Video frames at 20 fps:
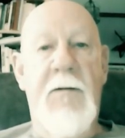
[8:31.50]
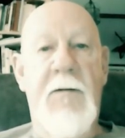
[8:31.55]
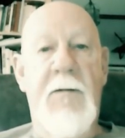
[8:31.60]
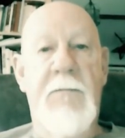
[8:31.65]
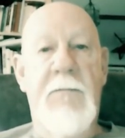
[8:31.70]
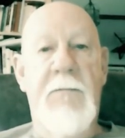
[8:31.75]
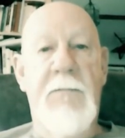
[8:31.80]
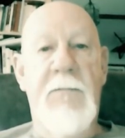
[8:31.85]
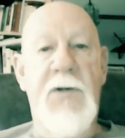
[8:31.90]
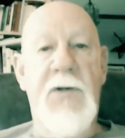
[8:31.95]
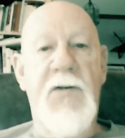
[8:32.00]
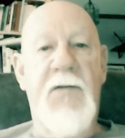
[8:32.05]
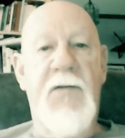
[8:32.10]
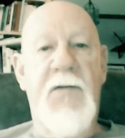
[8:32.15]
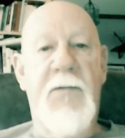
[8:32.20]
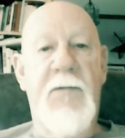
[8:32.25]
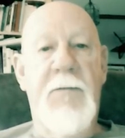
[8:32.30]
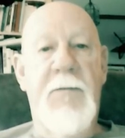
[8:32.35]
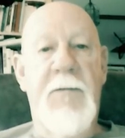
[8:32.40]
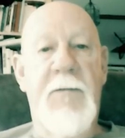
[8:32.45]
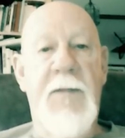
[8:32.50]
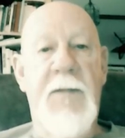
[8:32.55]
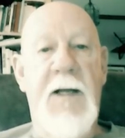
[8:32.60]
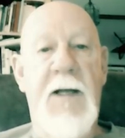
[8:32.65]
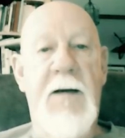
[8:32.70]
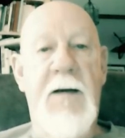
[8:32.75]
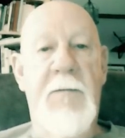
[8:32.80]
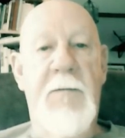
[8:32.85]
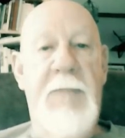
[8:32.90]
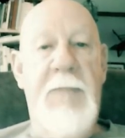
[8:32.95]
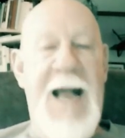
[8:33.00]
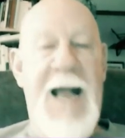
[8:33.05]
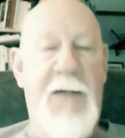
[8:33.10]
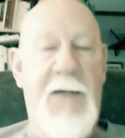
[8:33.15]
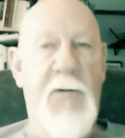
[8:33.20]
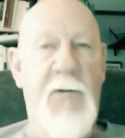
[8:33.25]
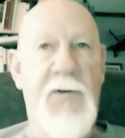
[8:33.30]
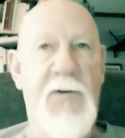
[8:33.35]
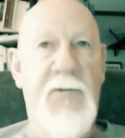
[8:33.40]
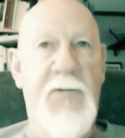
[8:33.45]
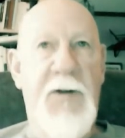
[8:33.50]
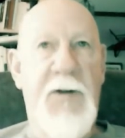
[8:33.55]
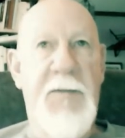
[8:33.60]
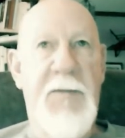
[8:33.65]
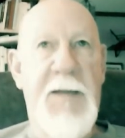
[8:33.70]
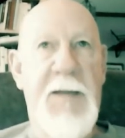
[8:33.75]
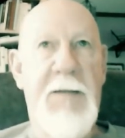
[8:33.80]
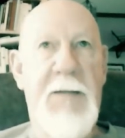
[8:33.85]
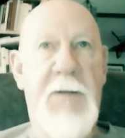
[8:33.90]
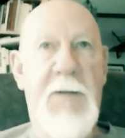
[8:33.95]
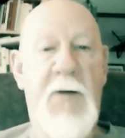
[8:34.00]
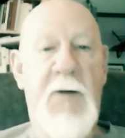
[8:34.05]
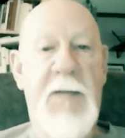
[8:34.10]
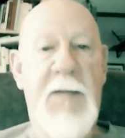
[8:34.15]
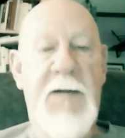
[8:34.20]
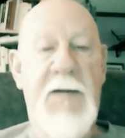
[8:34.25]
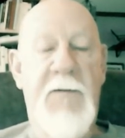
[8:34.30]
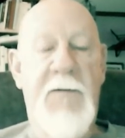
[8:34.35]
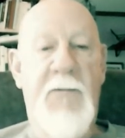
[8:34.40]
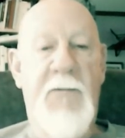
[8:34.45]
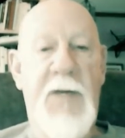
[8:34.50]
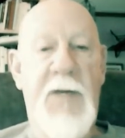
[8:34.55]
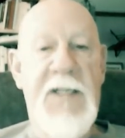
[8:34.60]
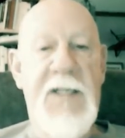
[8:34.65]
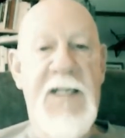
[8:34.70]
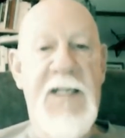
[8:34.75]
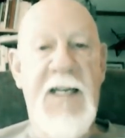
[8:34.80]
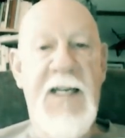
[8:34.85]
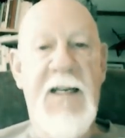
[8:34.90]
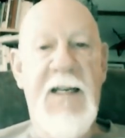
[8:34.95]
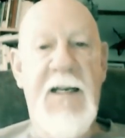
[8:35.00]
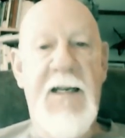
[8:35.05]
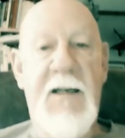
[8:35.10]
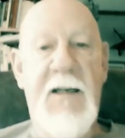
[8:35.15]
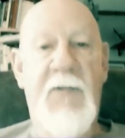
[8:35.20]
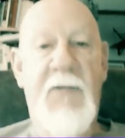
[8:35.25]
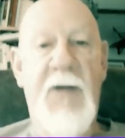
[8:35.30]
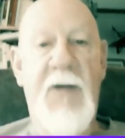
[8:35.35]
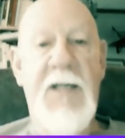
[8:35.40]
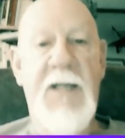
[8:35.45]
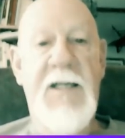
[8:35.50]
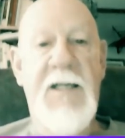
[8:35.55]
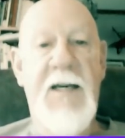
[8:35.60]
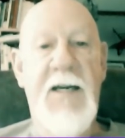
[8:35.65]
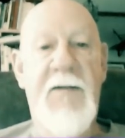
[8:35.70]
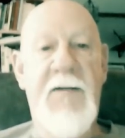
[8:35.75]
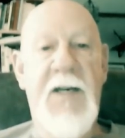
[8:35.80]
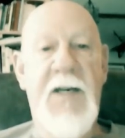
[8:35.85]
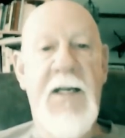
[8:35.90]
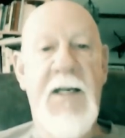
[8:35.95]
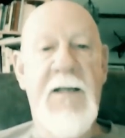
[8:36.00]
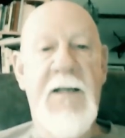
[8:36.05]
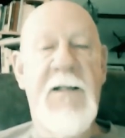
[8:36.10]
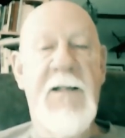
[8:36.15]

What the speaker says: Move backwards with me a moment. Reasoning and creativity.